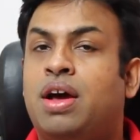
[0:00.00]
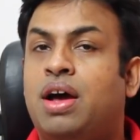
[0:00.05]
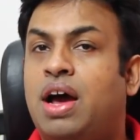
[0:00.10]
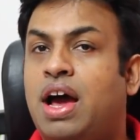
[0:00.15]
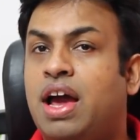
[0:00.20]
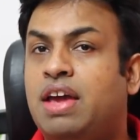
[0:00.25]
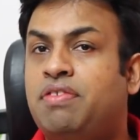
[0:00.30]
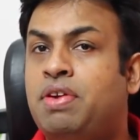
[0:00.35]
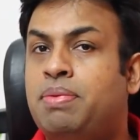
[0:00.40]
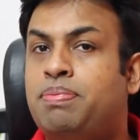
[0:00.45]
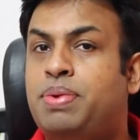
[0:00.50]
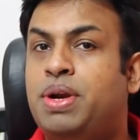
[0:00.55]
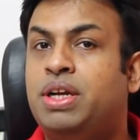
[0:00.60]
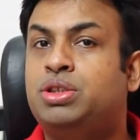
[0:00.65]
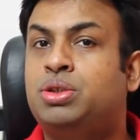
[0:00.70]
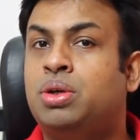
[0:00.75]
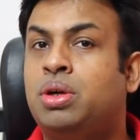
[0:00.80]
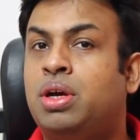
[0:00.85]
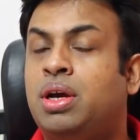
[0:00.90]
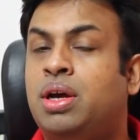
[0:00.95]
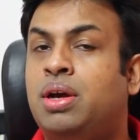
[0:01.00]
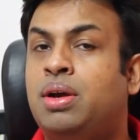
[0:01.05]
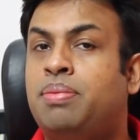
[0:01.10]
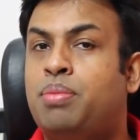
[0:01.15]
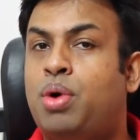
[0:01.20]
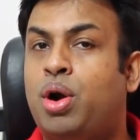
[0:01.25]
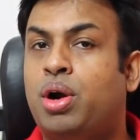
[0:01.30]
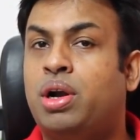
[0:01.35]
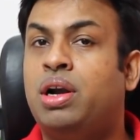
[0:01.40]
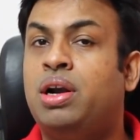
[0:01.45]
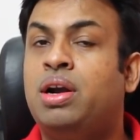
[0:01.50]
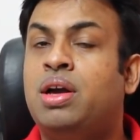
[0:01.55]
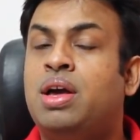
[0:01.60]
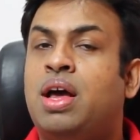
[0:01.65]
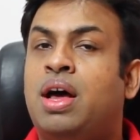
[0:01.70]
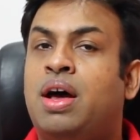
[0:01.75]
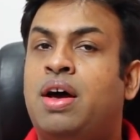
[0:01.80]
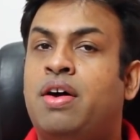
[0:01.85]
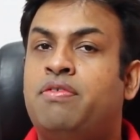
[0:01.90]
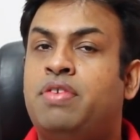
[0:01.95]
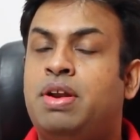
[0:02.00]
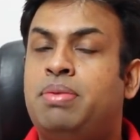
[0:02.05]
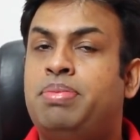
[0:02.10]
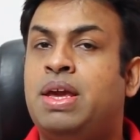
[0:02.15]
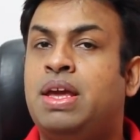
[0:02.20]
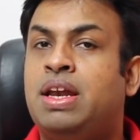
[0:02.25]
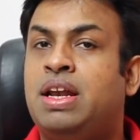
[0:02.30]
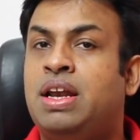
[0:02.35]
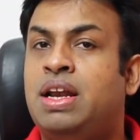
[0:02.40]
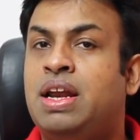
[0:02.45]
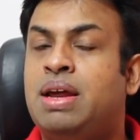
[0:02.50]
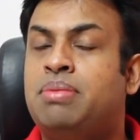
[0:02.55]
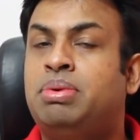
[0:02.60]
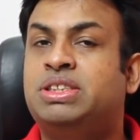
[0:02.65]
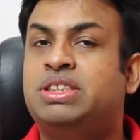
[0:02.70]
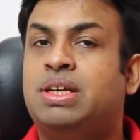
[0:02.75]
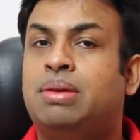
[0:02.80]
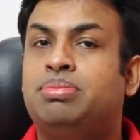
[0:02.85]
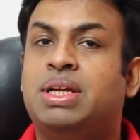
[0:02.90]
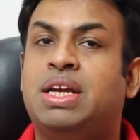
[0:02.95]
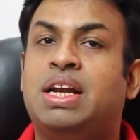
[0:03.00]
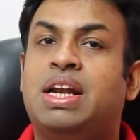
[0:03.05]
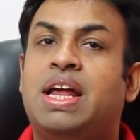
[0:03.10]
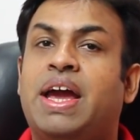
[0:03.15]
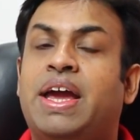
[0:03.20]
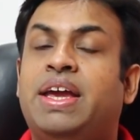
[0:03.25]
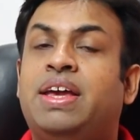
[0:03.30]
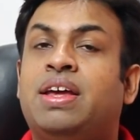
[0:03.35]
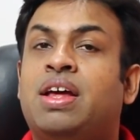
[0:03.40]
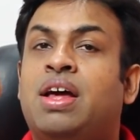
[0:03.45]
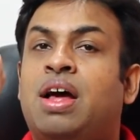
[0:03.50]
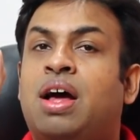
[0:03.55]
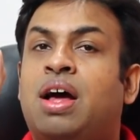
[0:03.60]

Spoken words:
Ivy Bridge model will be labeled something like